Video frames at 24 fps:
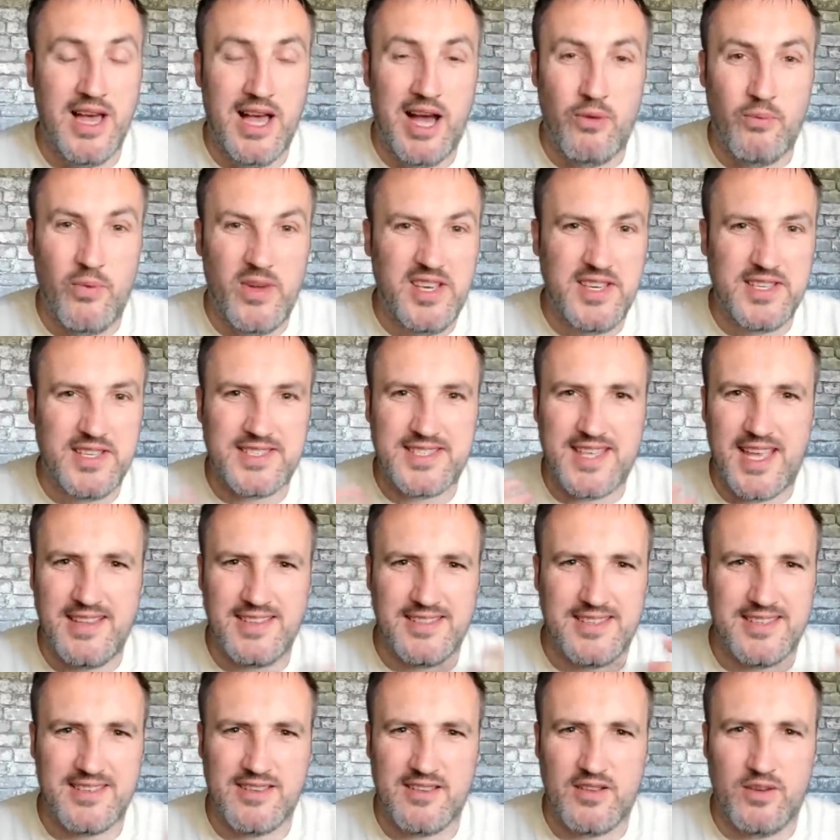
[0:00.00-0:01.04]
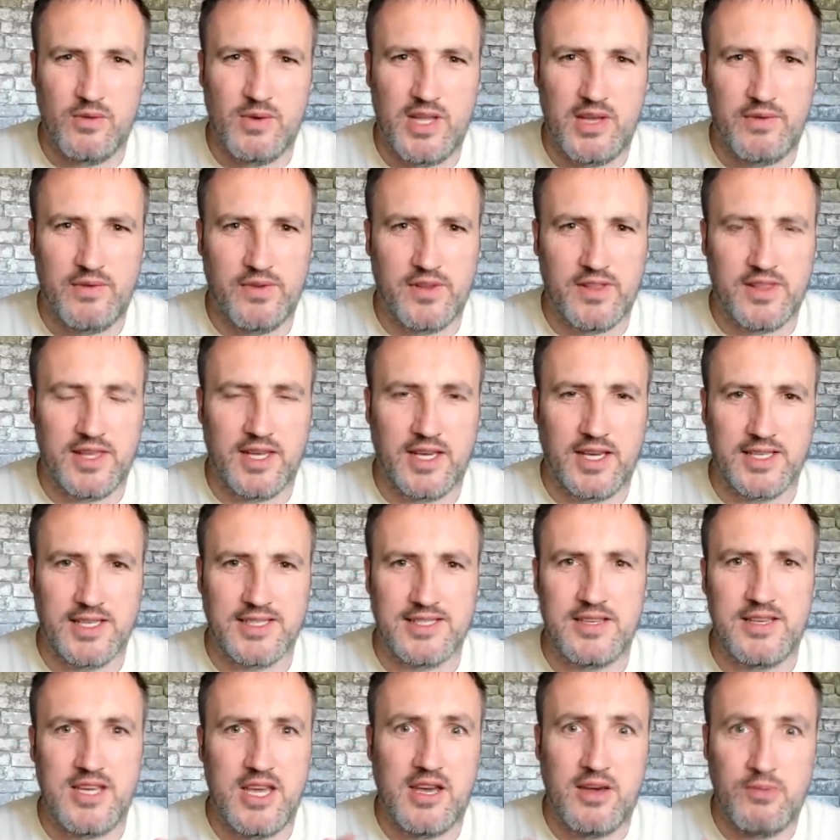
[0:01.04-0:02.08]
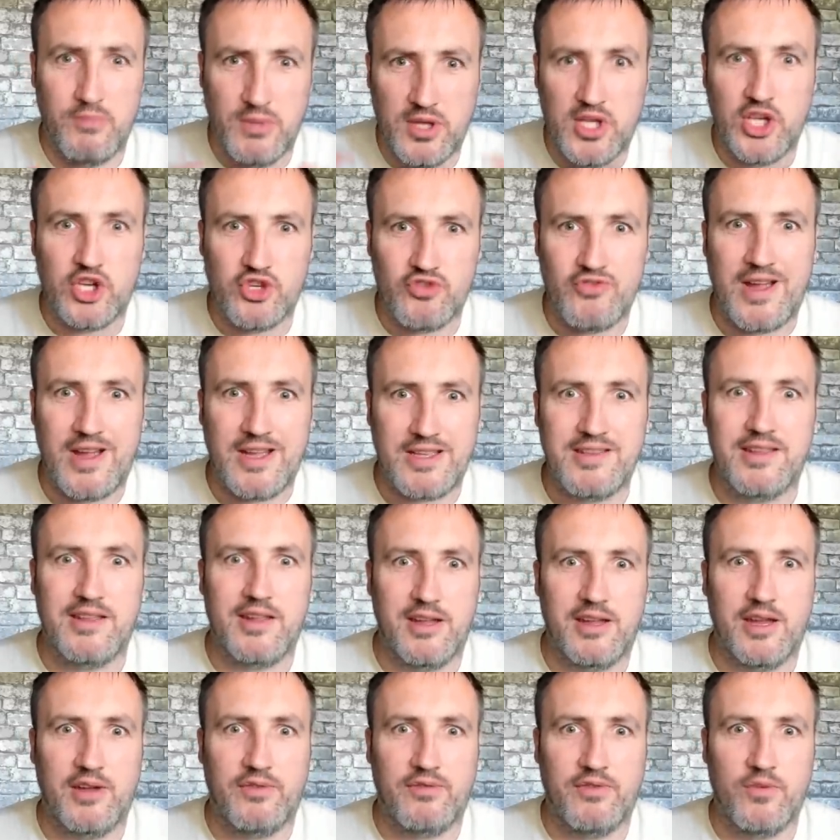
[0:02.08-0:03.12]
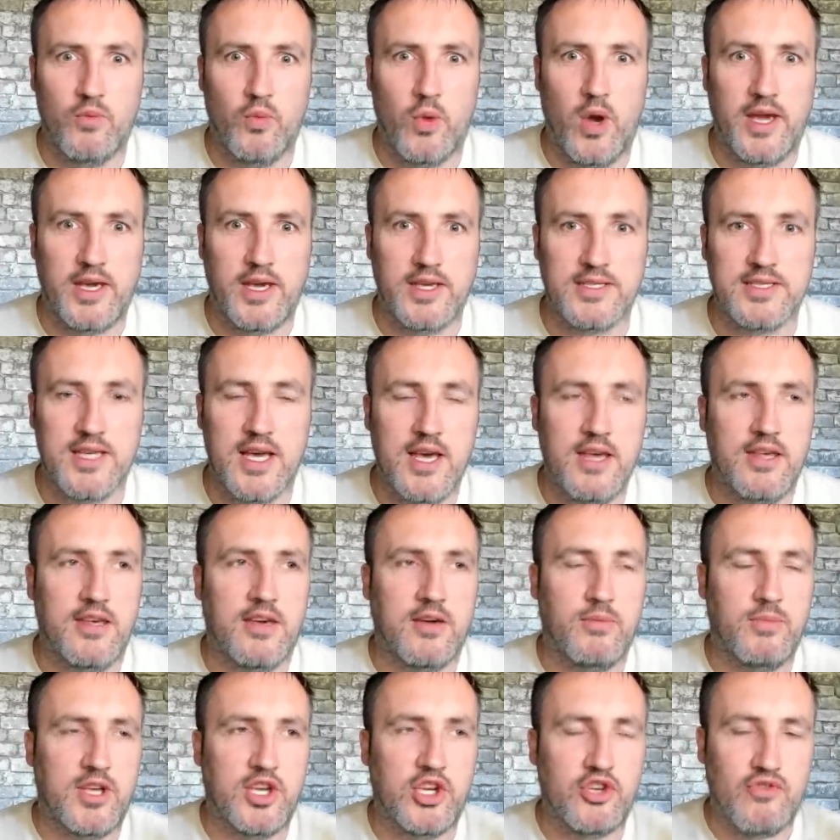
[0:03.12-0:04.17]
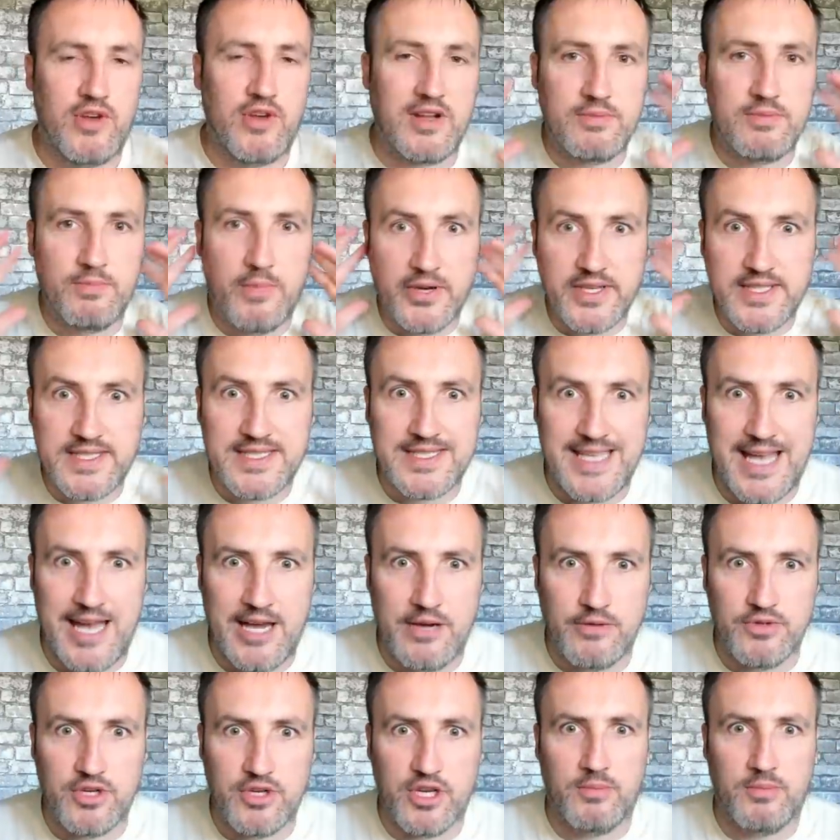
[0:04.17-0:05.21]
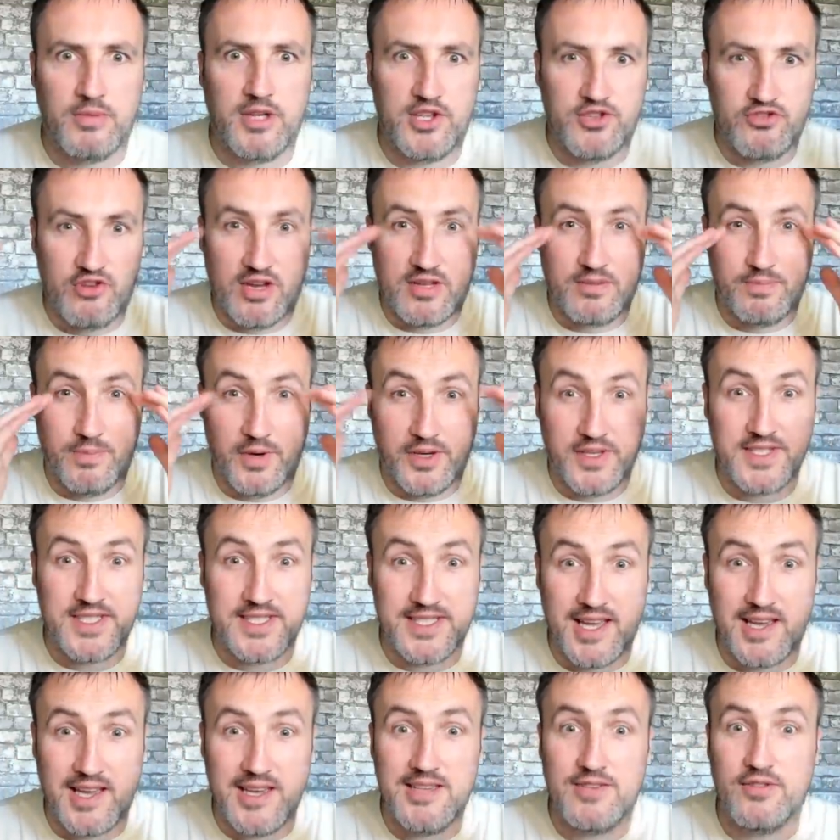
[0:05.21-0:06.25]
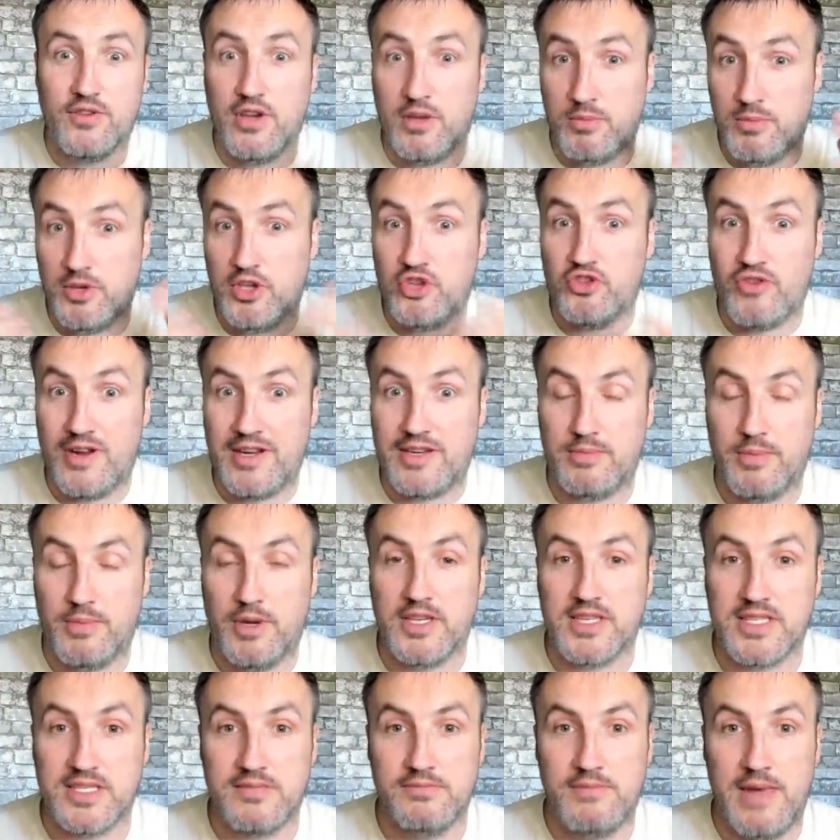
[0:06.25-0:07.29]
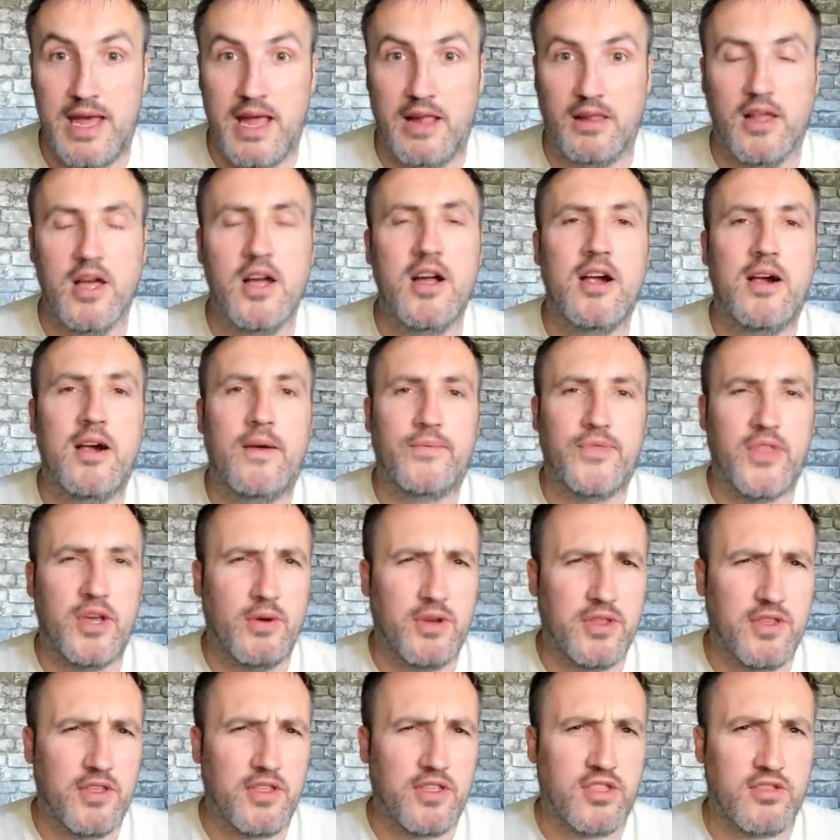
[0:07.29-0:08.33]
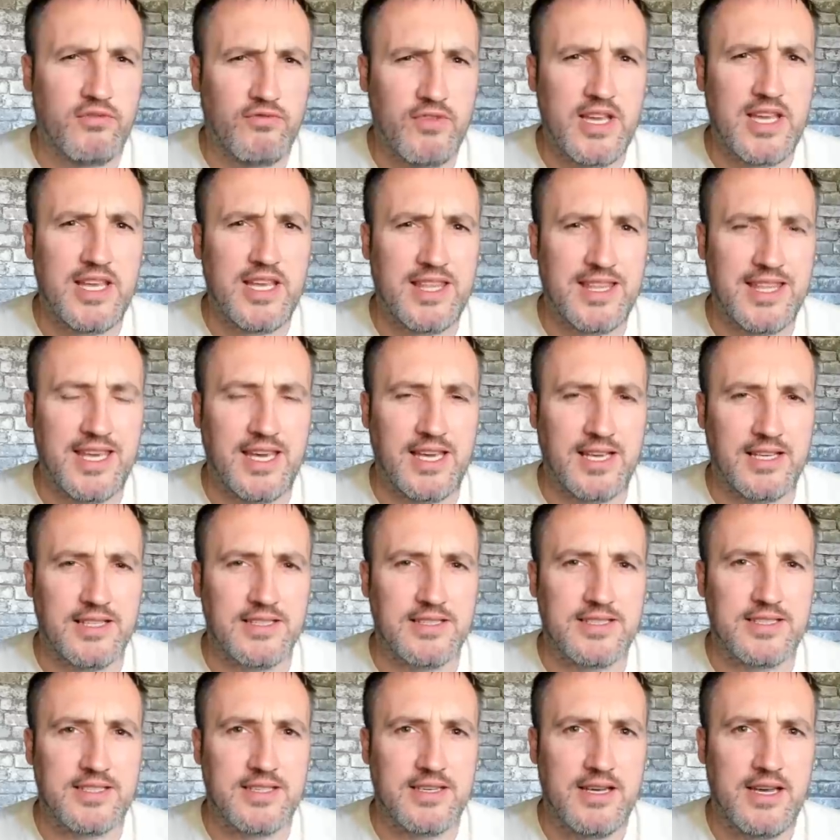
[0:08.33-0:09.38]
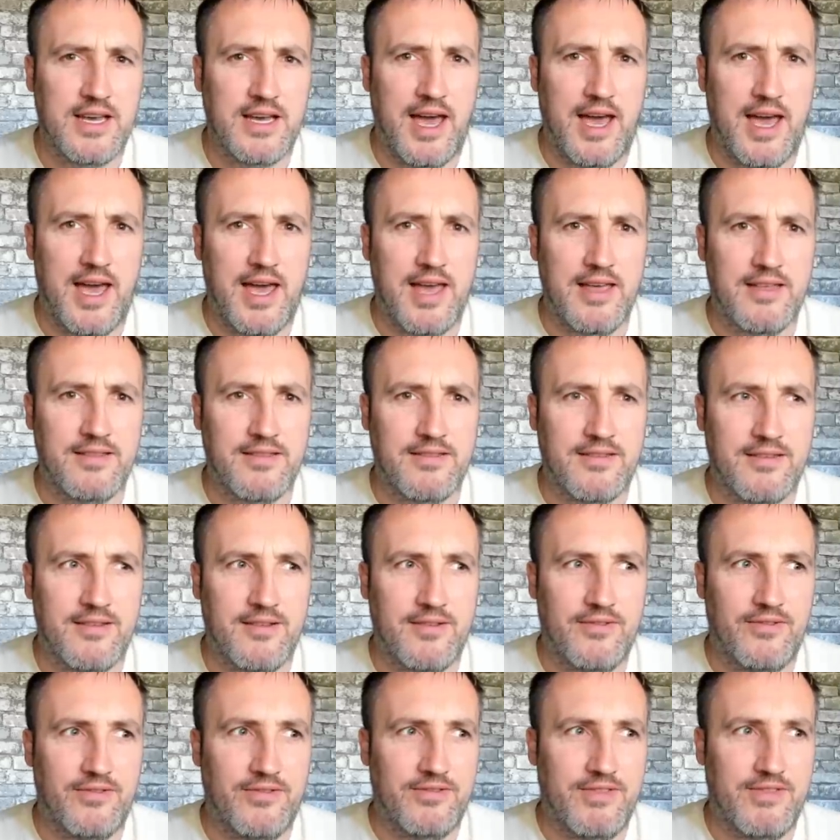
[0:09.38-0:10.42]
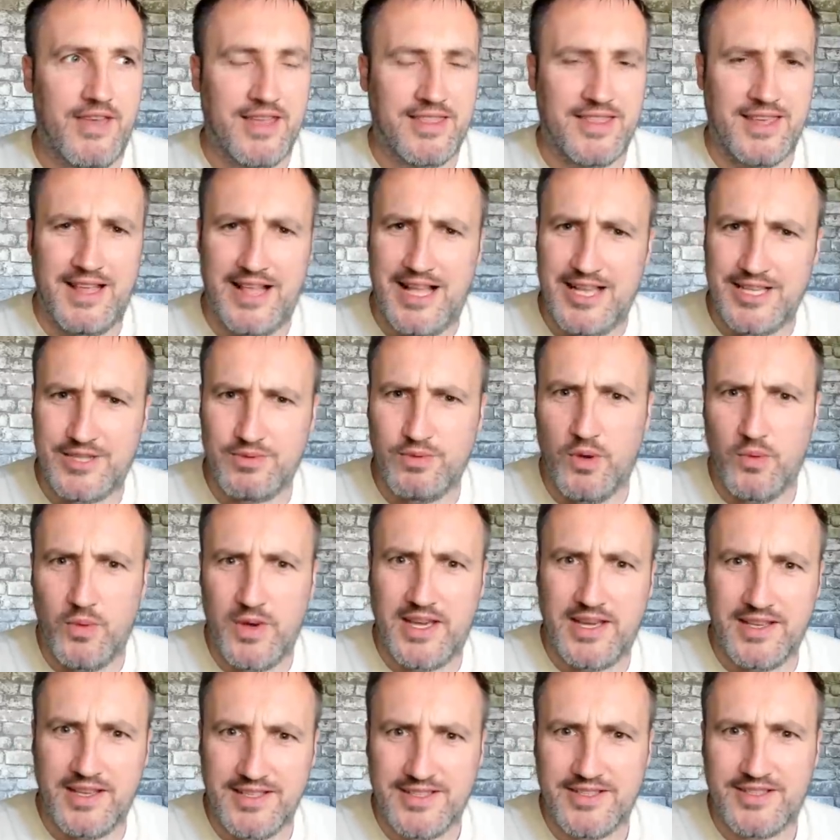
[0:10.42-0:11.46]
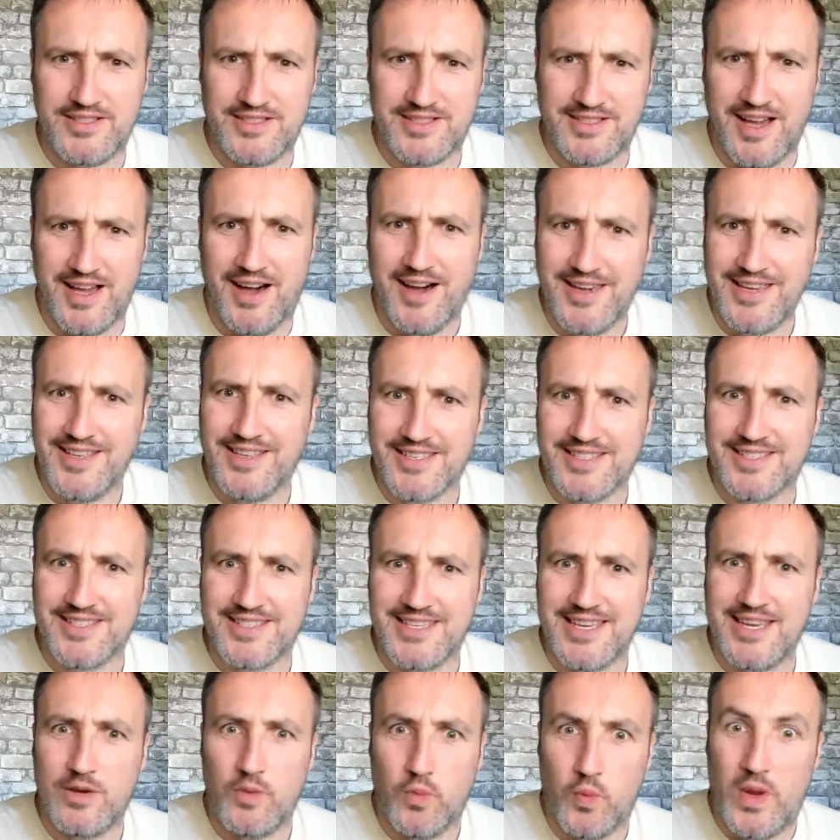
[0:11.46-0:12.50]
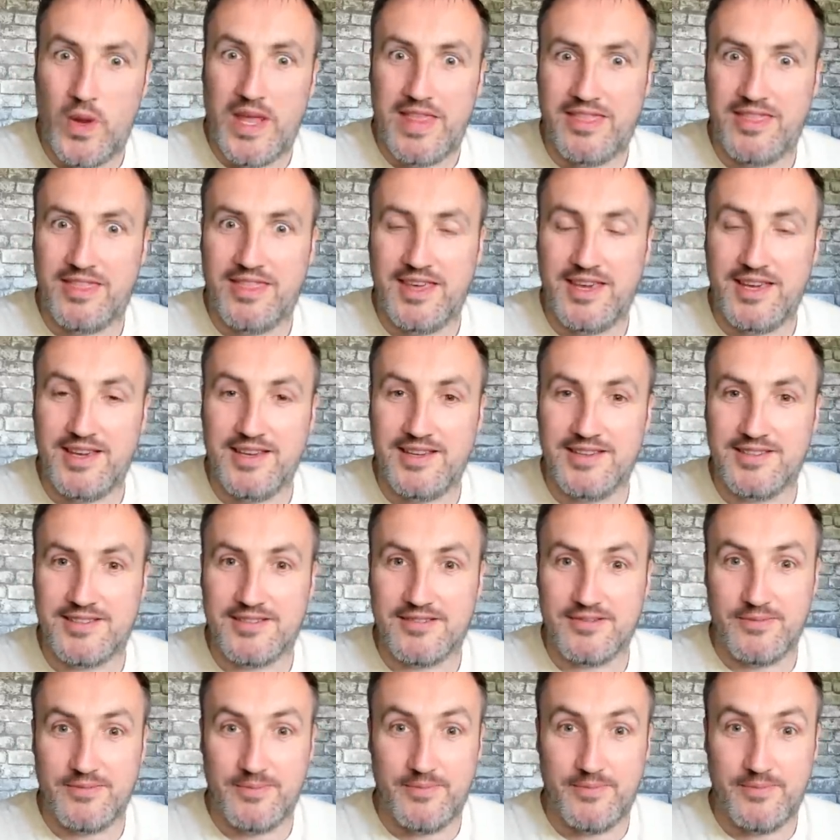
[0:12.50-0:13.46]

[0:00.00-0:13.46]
And when your senses are doing different things, you can be distracted in different ways. You can be distracted by sound, you can be distracted by sight, or you can be distracted by smell. There are the three things. And I think that's what we can kind of see with these